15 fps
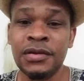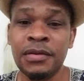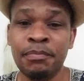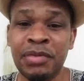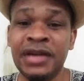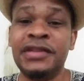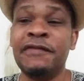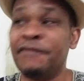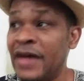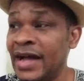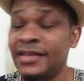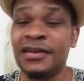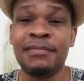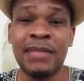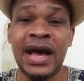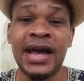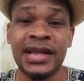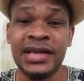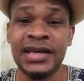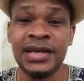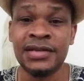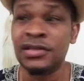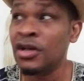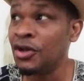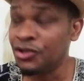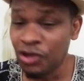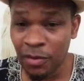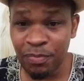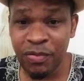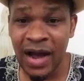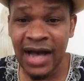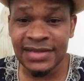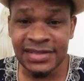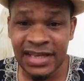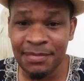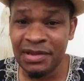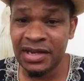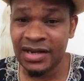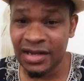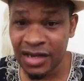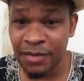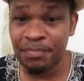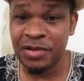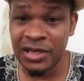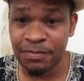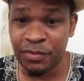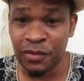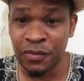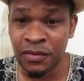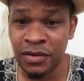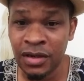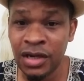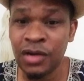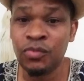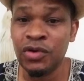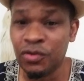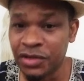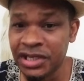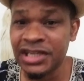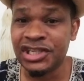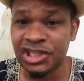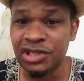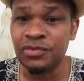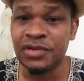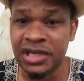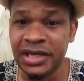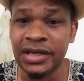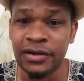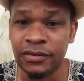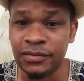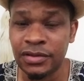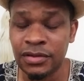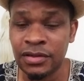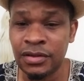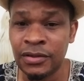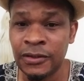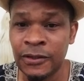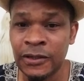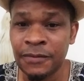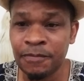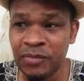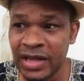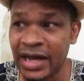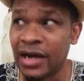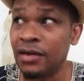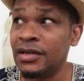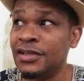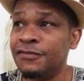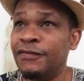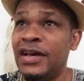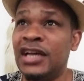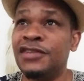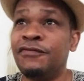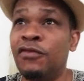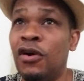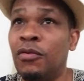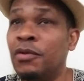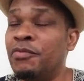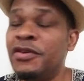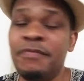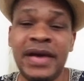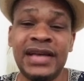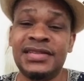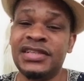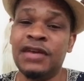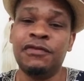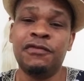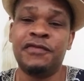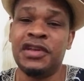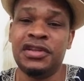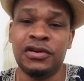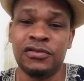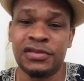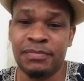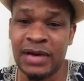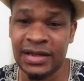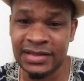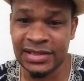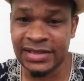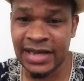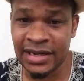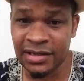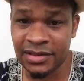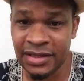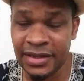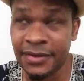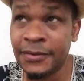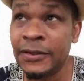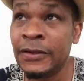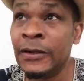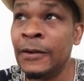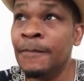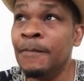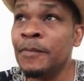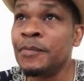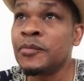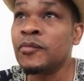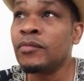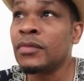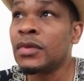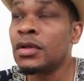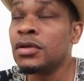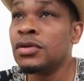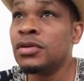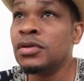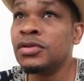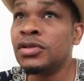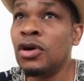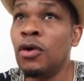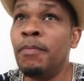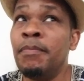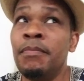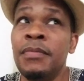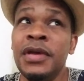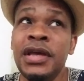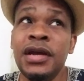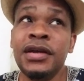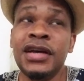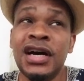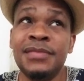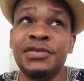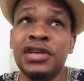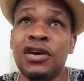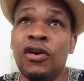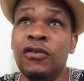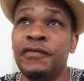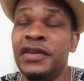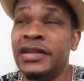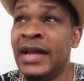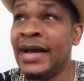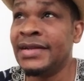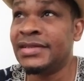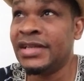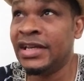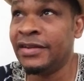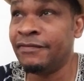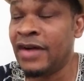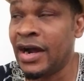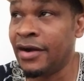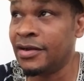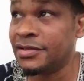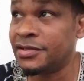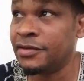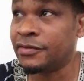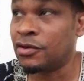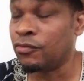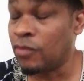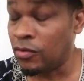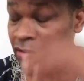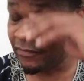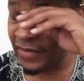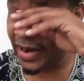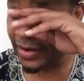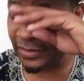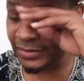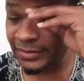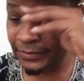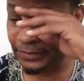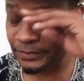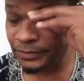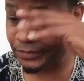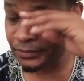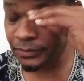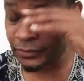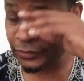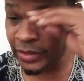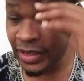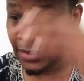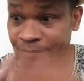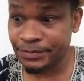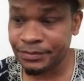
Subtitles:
But the fact of the matter is, your proximity to them people will get you killed. Now, let's flash forward. We've made several videos about this kind of thing. So here comes the COVID-19 virus, the coronavirus, right?